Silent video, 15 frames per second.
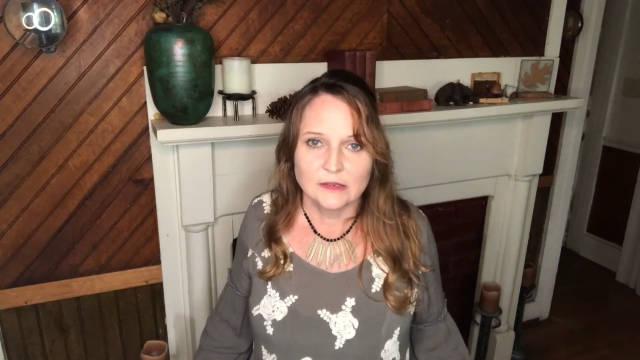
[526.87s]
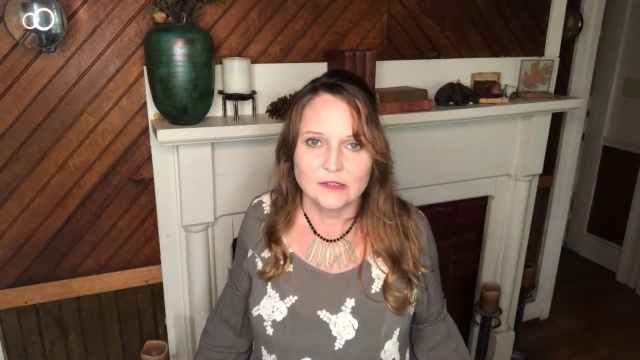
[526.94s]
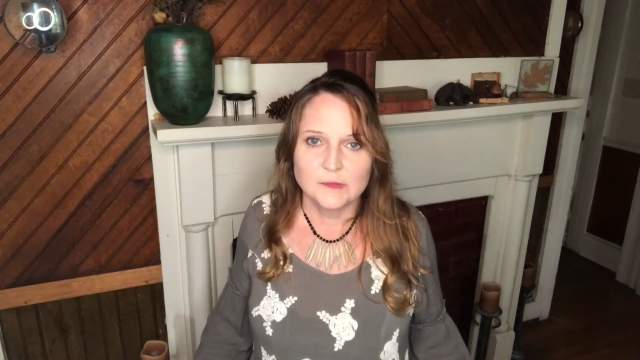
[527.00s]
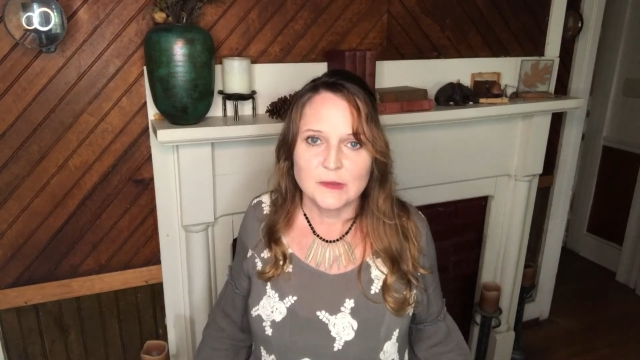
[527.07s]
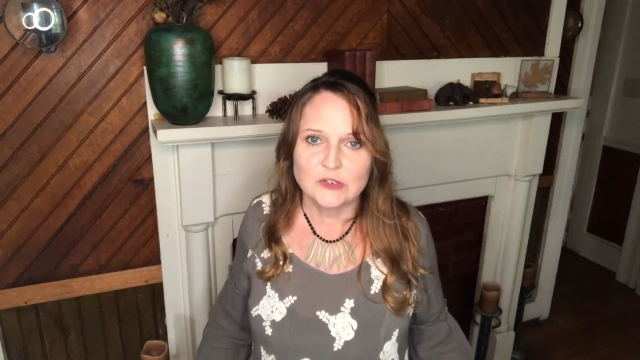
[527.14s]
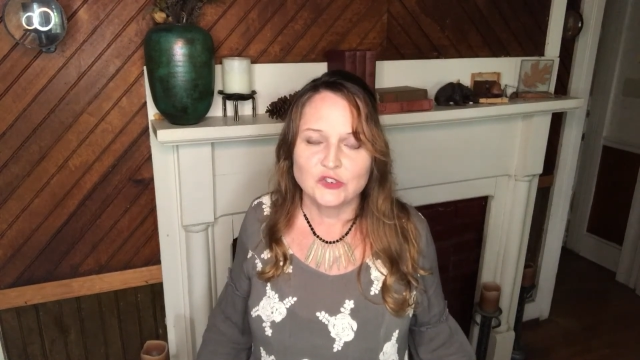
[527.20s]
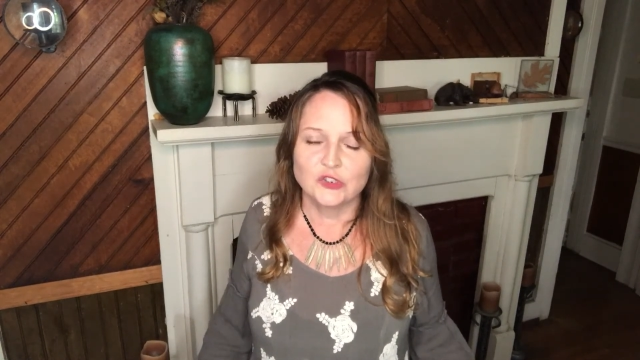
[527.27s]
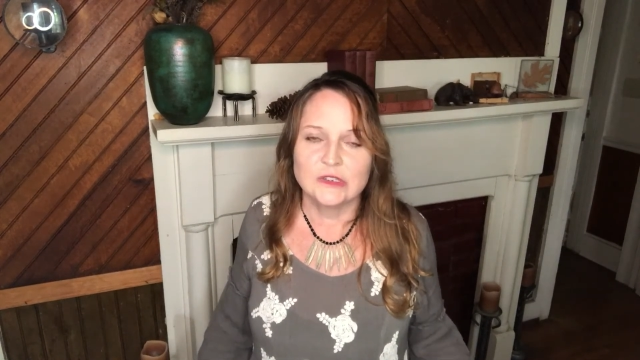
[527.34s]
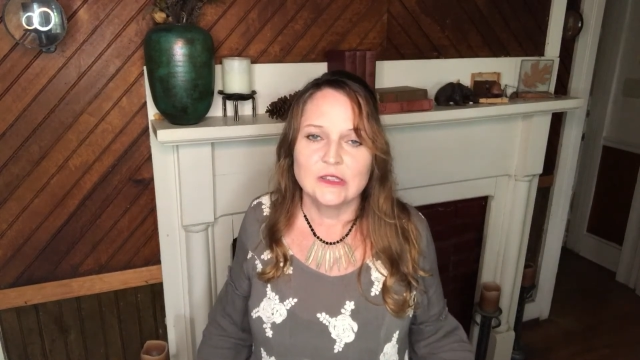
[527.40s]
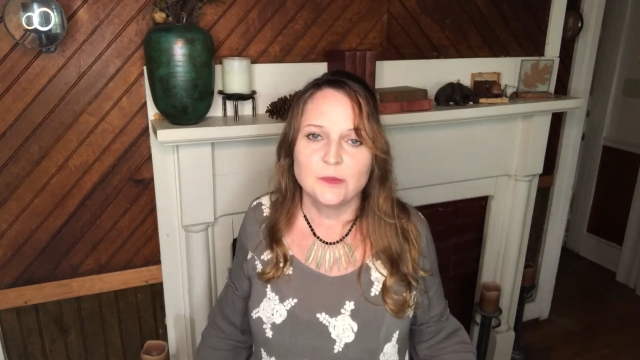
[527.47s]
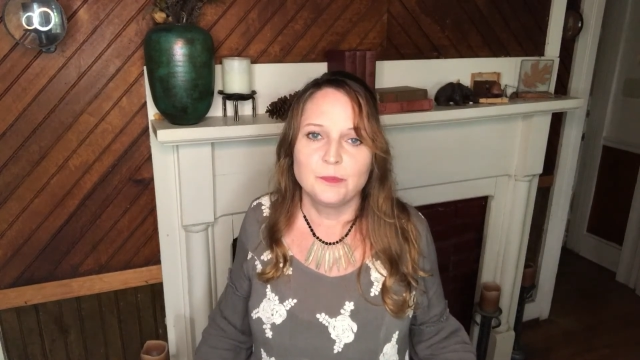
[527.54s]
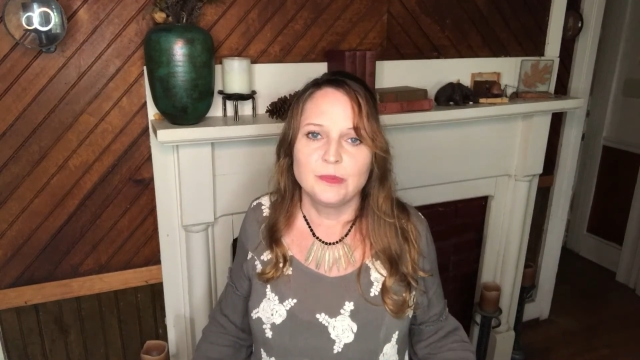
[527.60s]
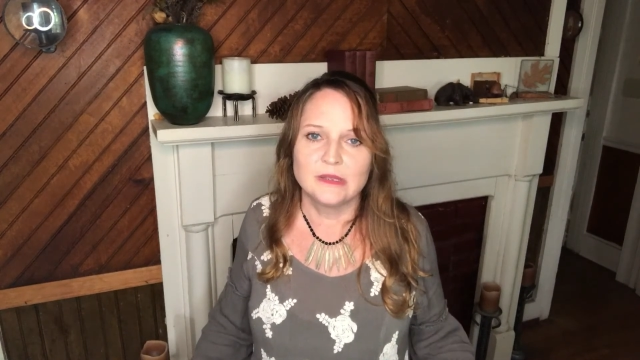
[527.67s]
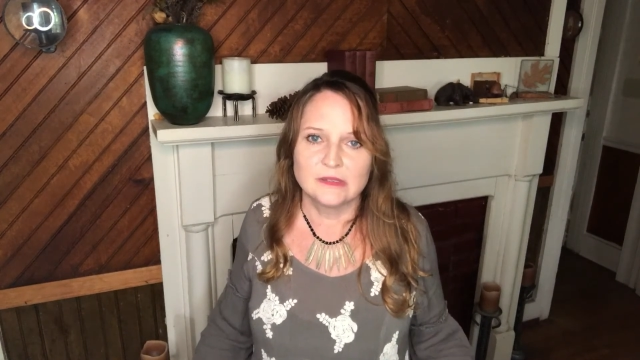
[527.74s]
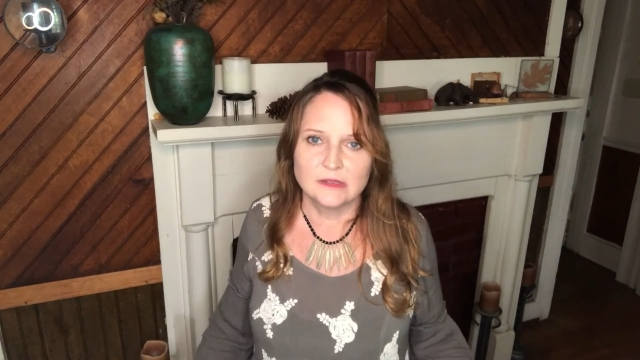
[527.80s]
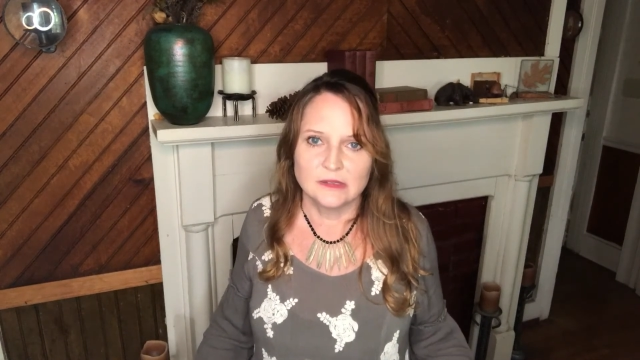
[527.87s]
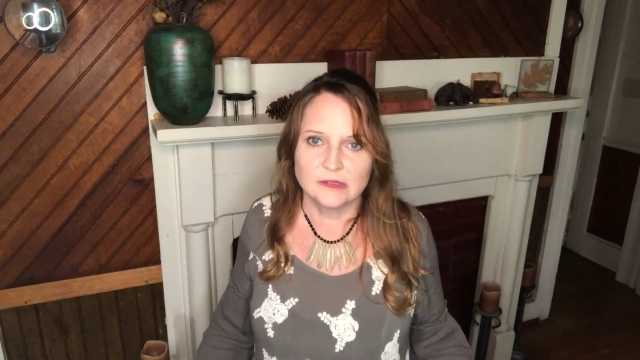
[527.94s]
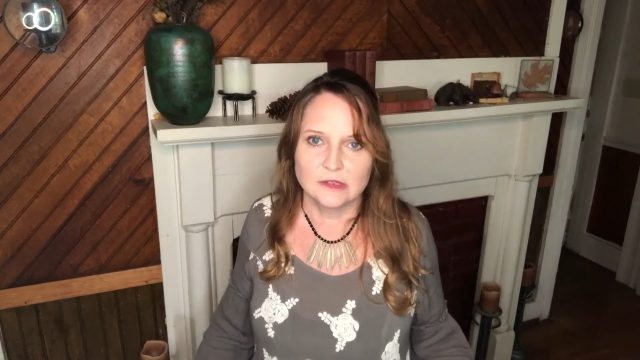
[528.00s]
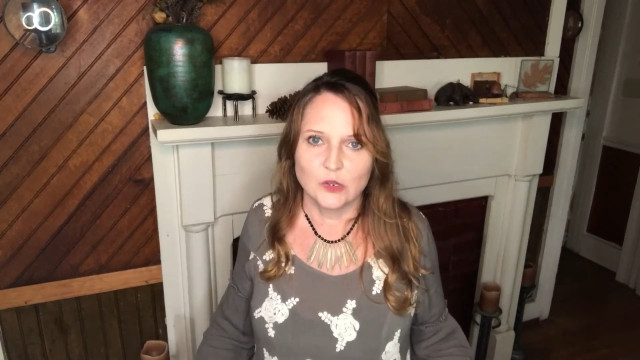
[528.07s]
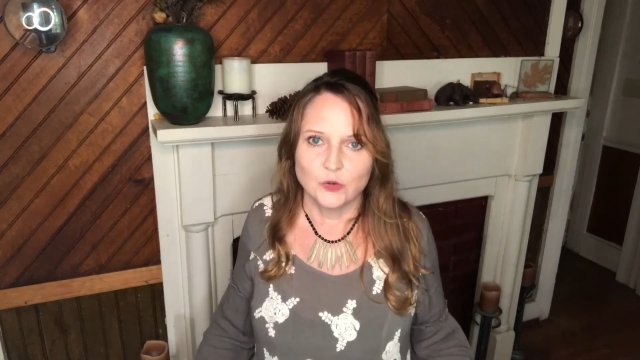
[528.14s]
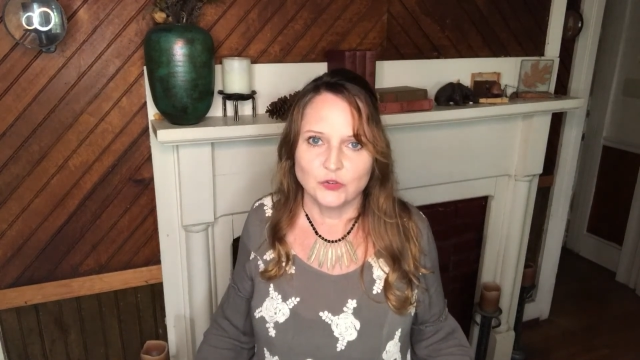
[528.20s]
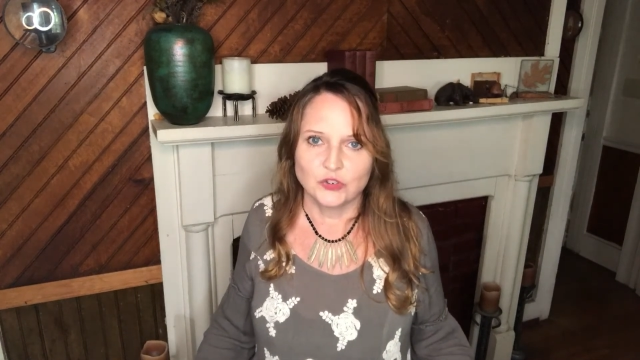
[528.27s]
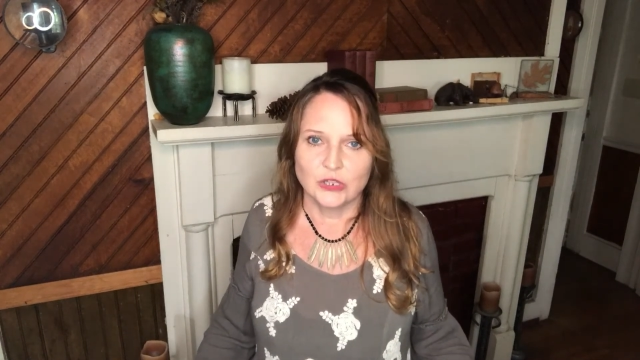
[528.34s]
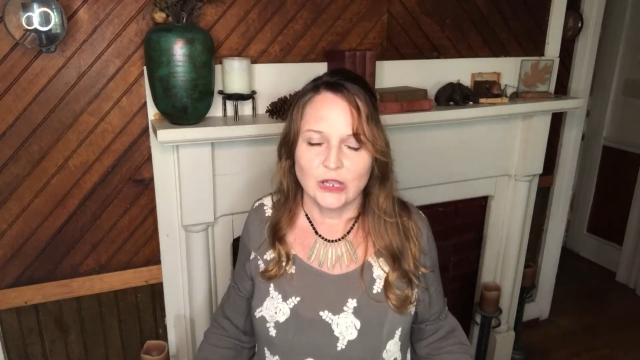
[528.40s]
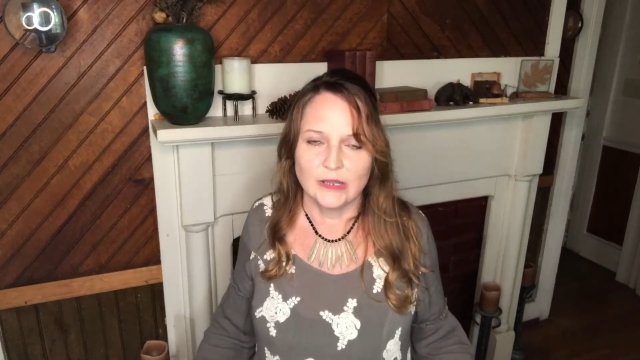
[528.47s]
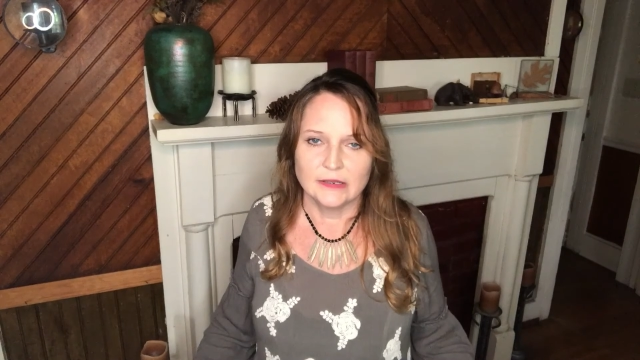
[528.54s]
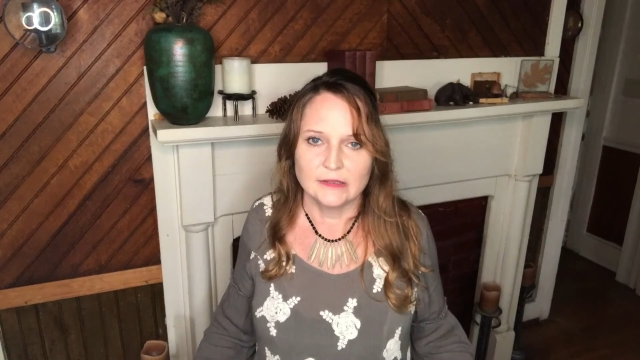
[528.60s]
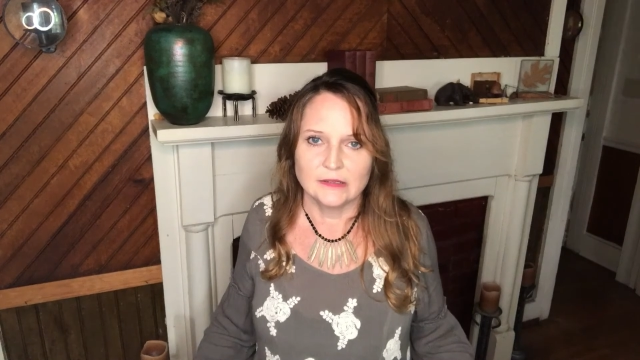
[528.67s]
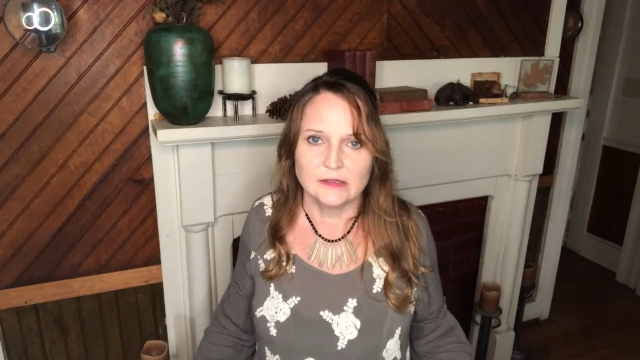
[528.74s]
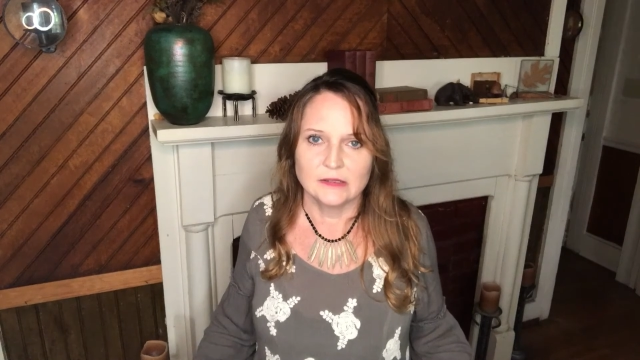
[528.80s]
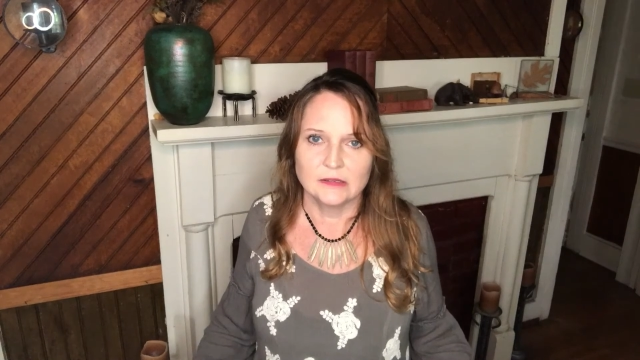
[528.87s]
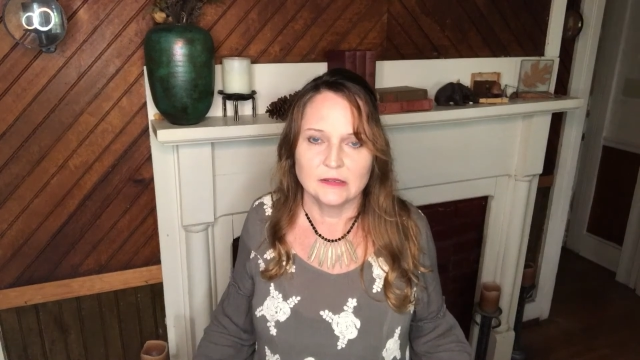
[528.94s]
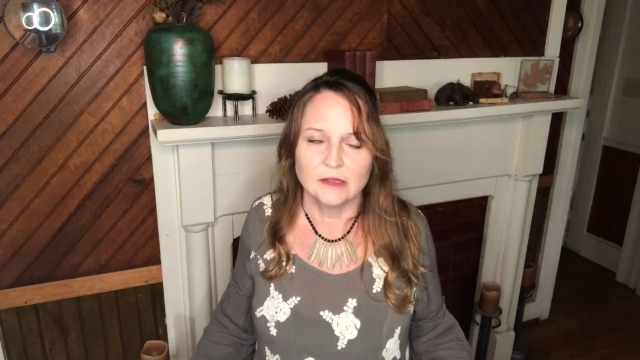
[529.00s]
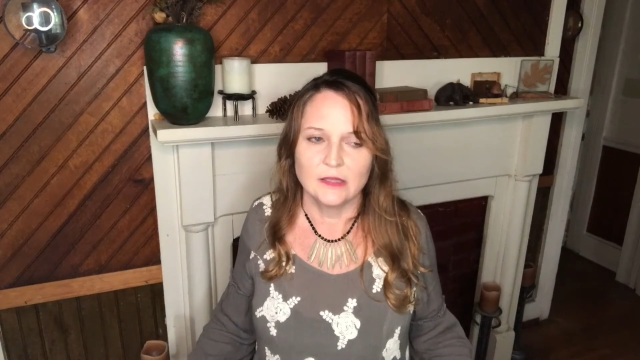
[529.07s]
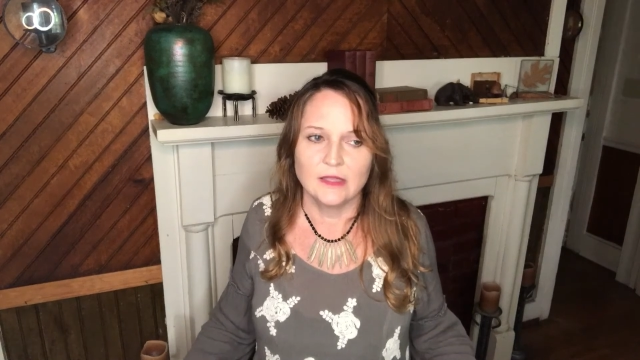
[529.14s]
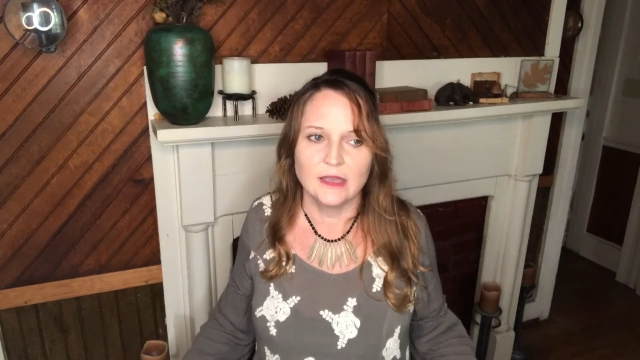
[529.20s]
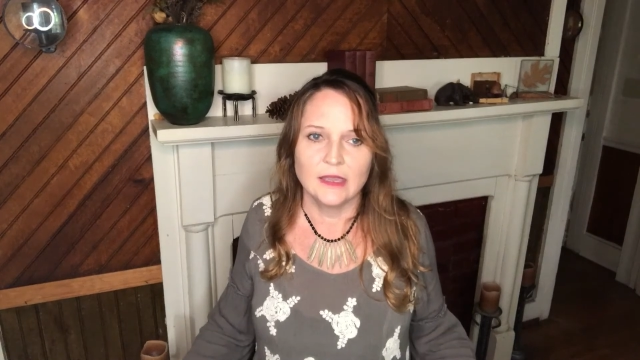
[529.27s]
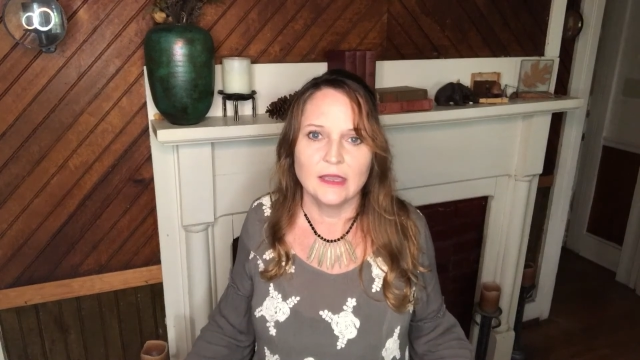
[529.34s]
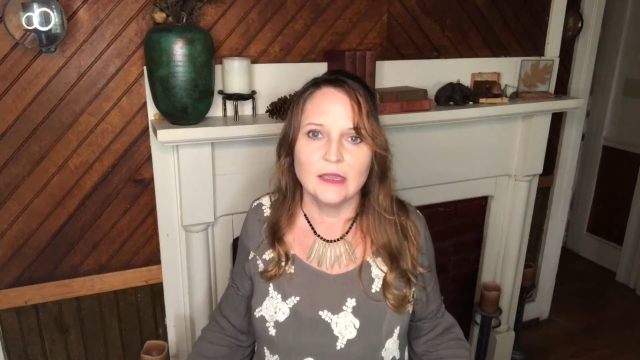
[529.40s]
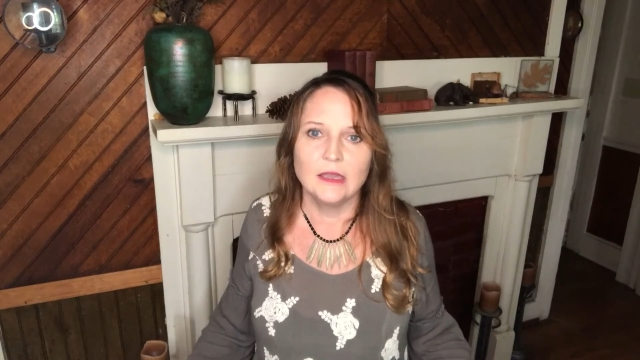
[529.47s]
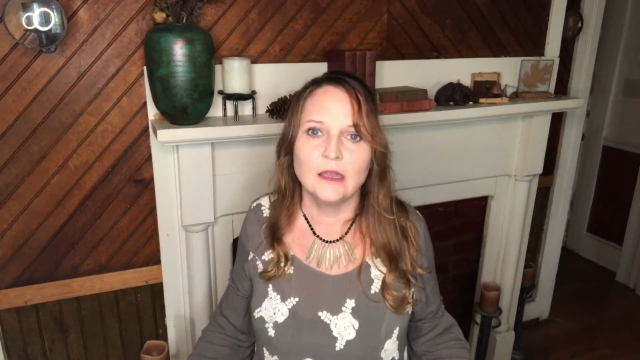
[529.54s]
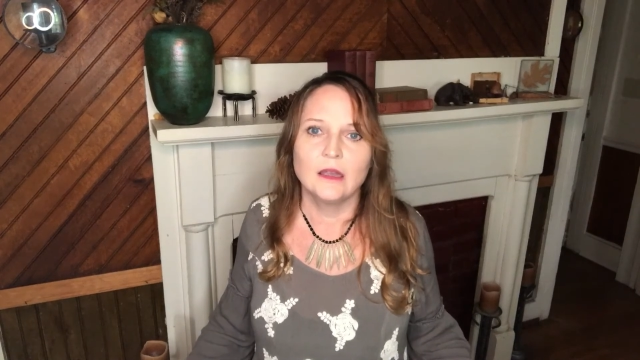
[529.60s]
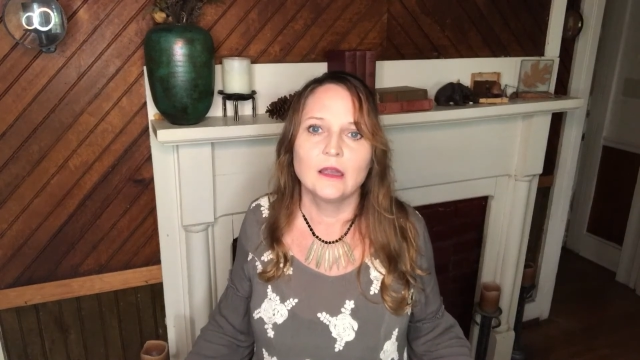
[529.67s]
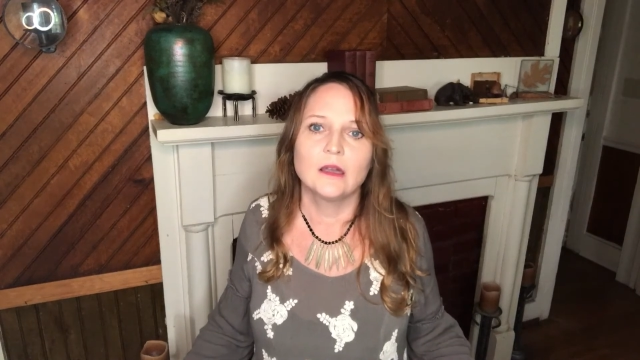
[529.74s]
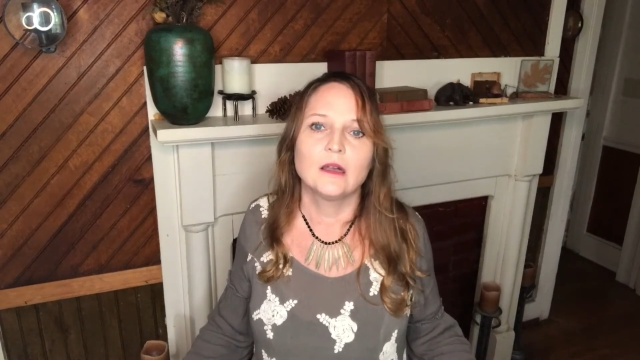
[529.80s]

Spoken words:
especially the business coach clients, they